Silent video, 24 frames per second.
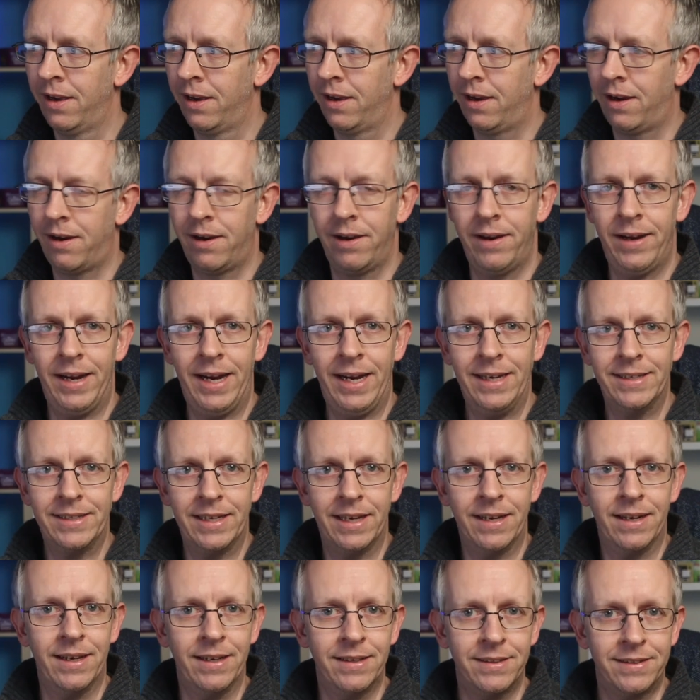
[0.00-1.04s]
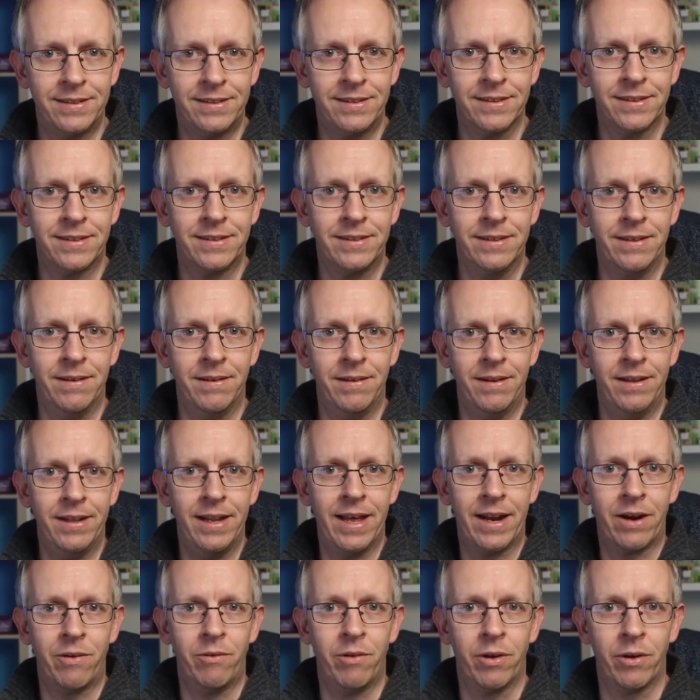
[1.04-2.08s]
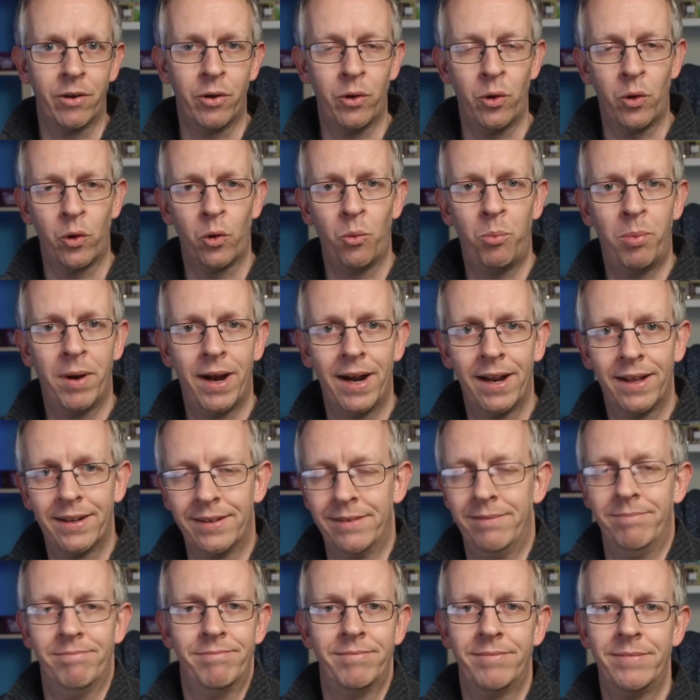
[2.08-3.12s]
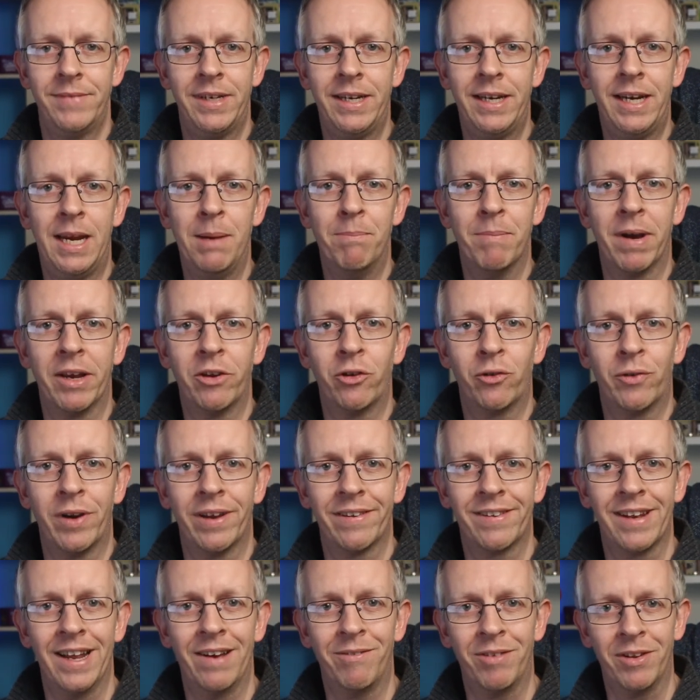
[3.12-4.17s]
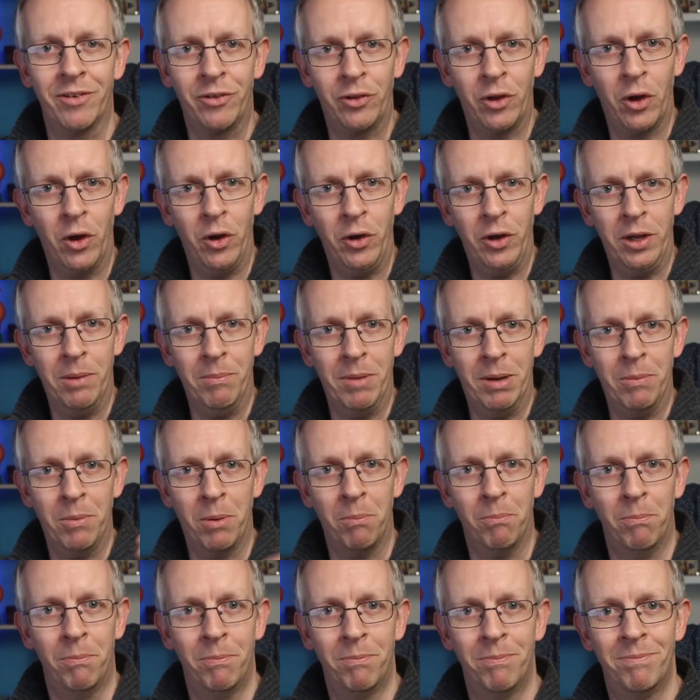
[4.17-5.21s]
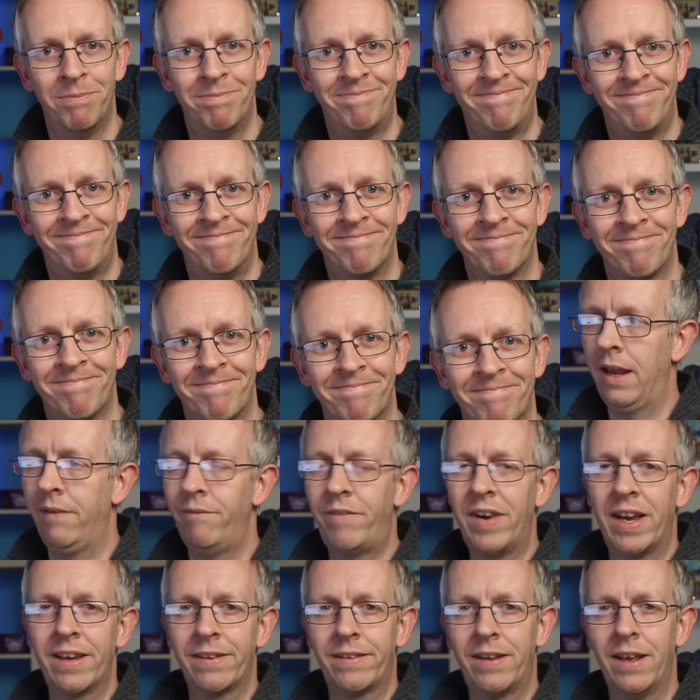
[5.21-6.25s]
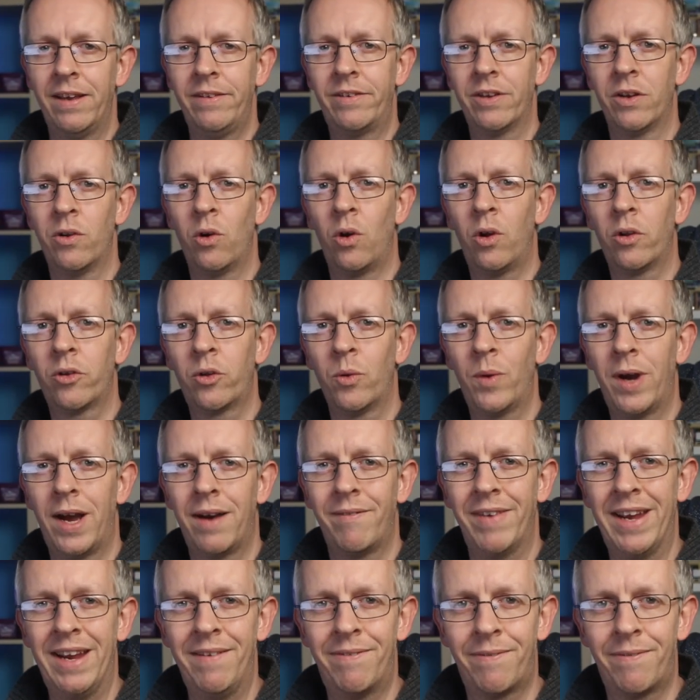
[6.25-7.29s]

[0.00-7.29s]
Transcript: how easy it is just to let it run on autopilot and keep my stress levels down to a minimum. InvestEngine also have a